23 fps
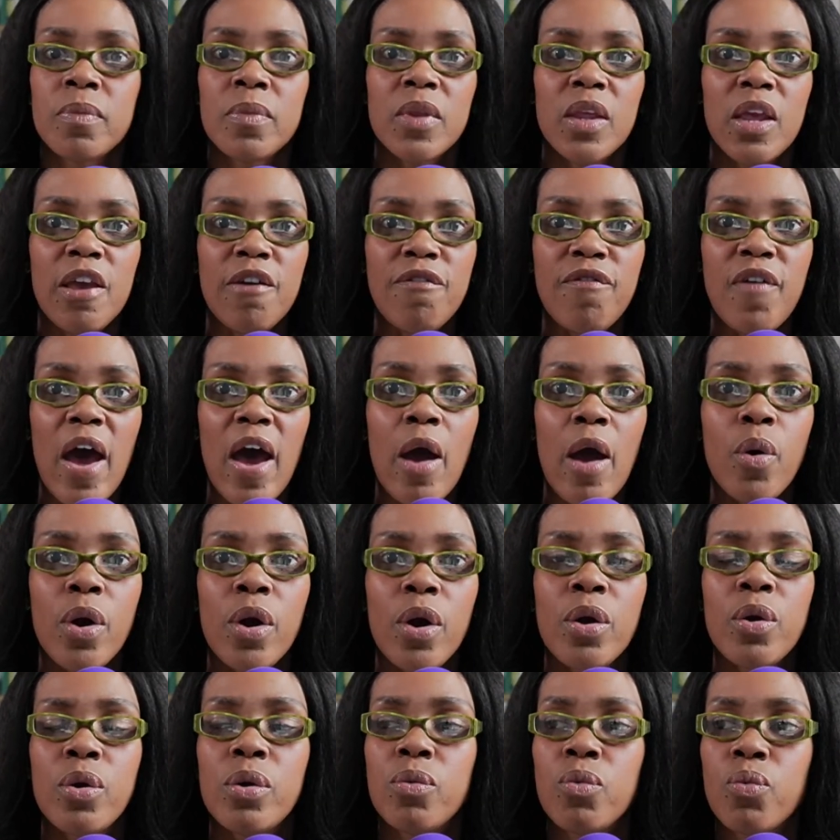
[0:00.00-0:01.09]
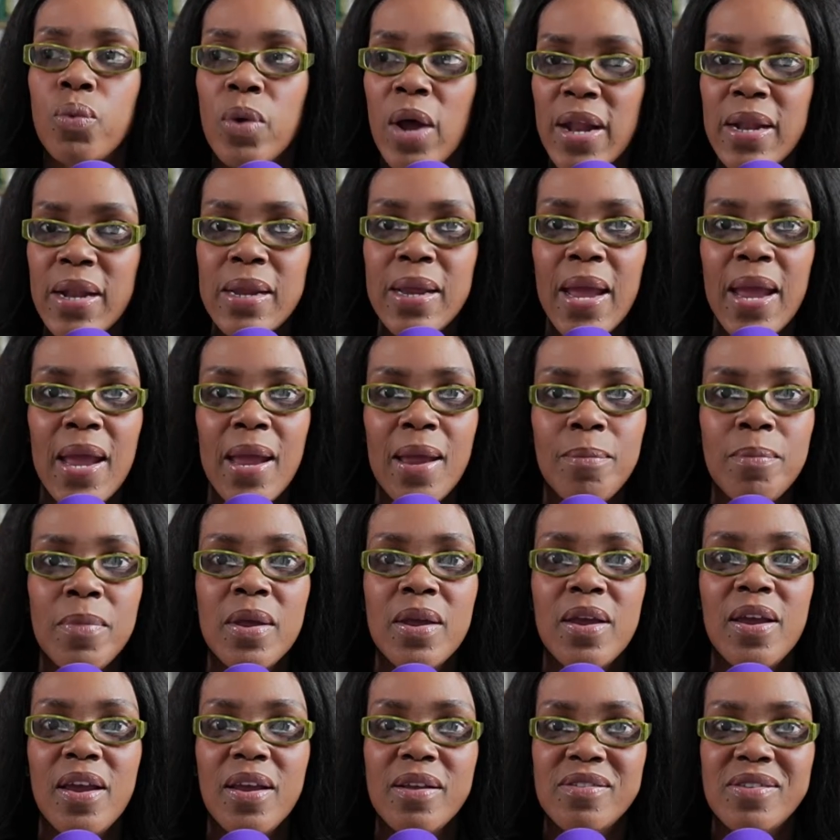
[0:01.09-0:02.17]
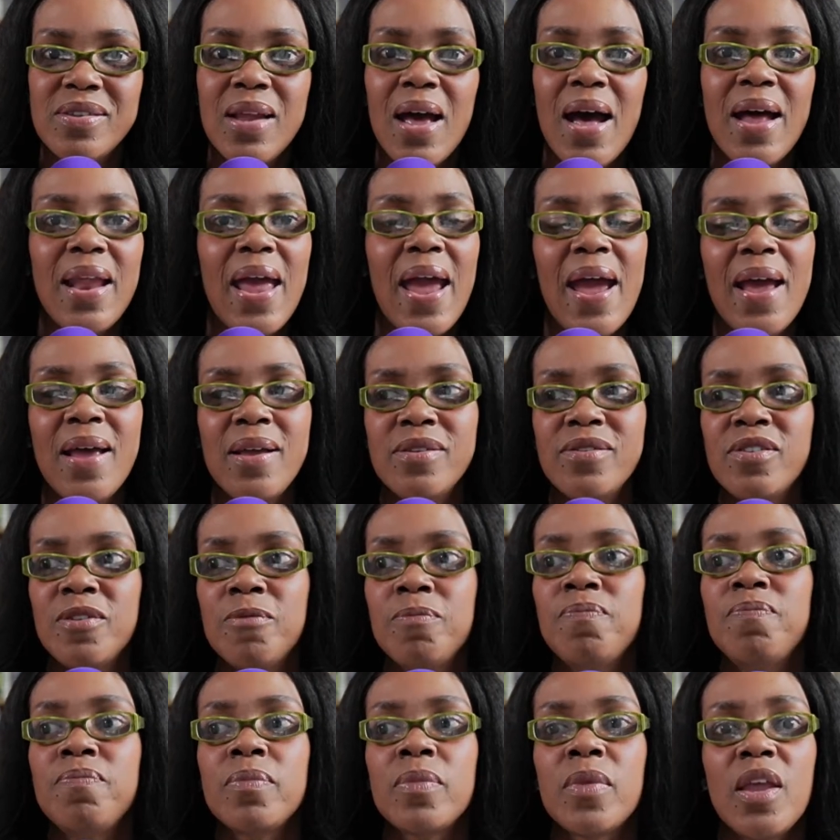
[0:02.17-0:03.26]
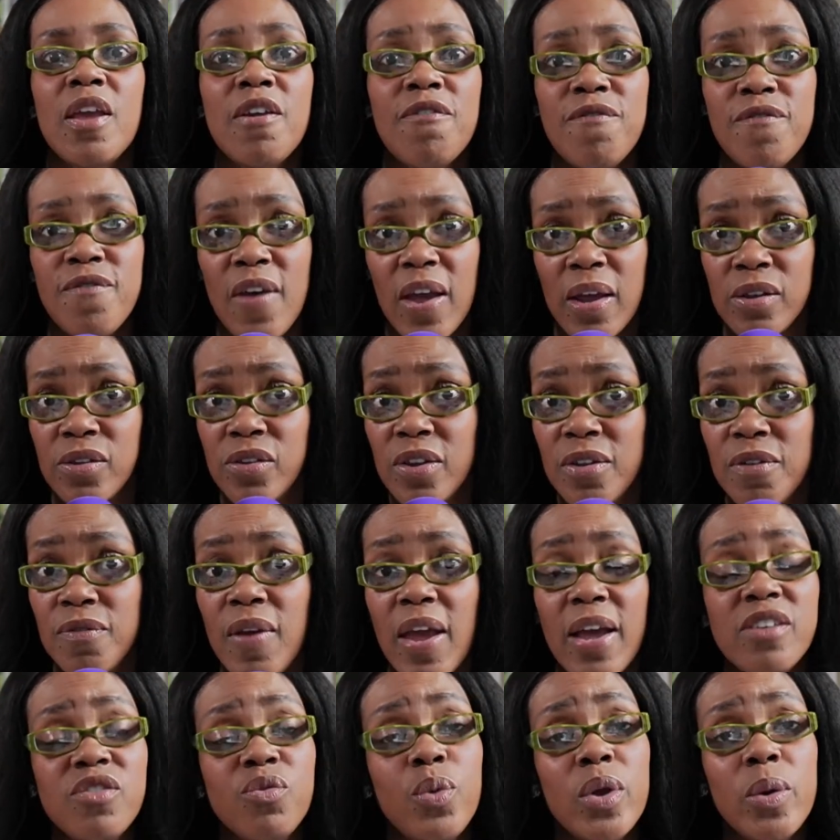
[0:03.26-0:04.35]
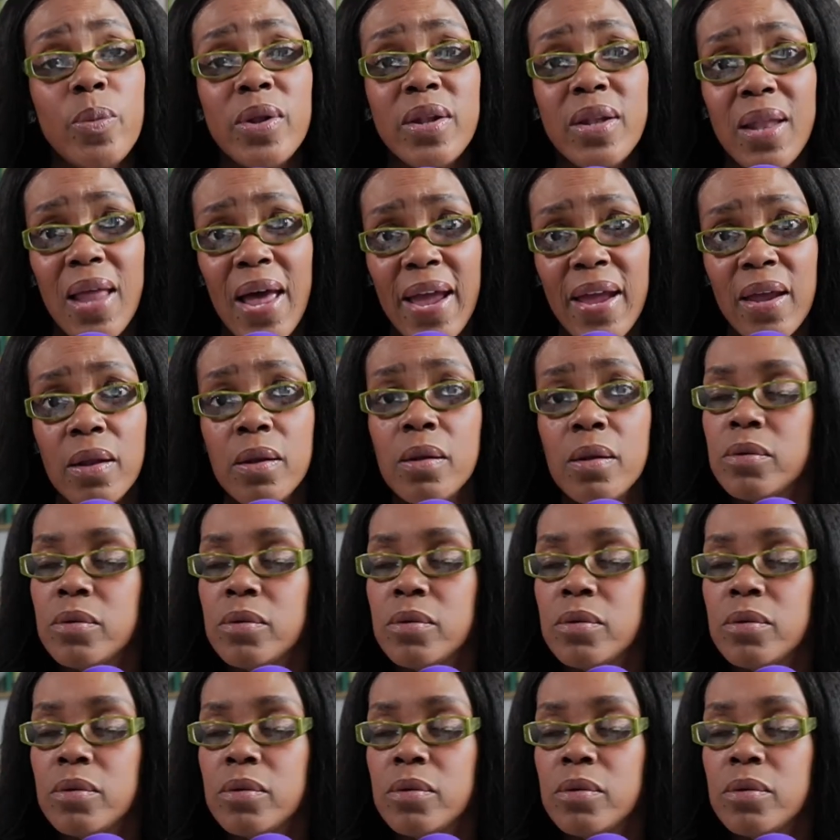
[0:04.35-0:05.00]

if our run game is not as effective as we would like,